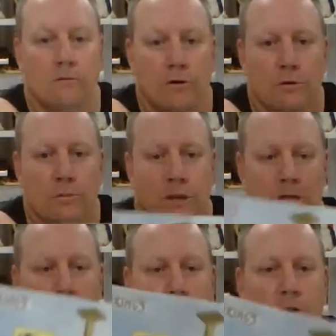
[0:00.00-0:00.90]
grill
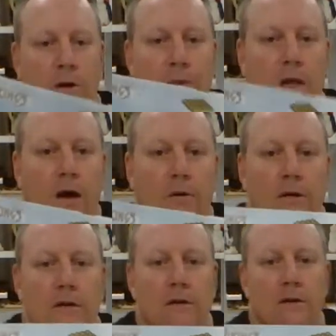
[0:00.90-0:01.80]
piece right below
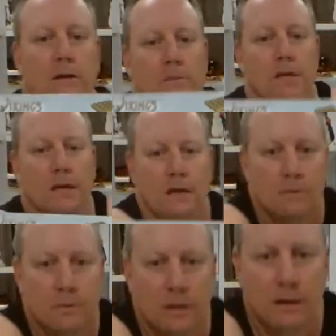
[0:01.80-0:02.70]
it. Let me get a
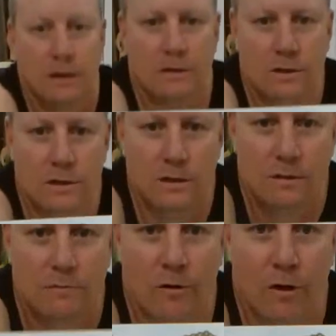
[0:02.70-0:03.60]
little bit closer.
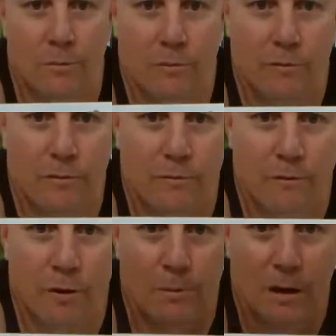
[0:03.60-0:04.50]
Right
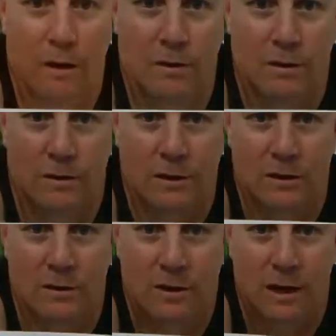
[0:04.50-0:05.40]
below it.
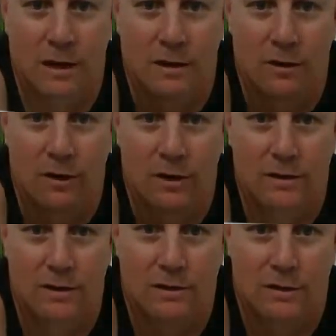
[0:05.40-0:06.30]
Look how light
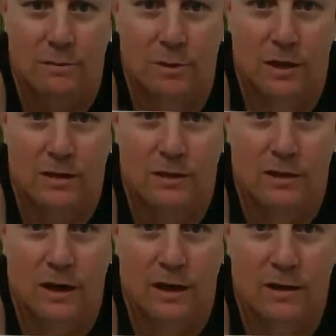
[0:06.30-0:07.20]
it is compared to
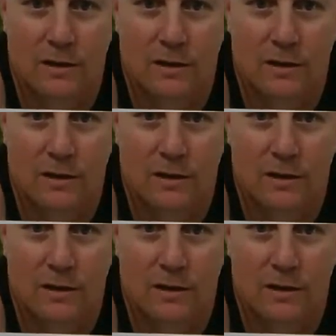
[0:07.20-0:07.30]
that.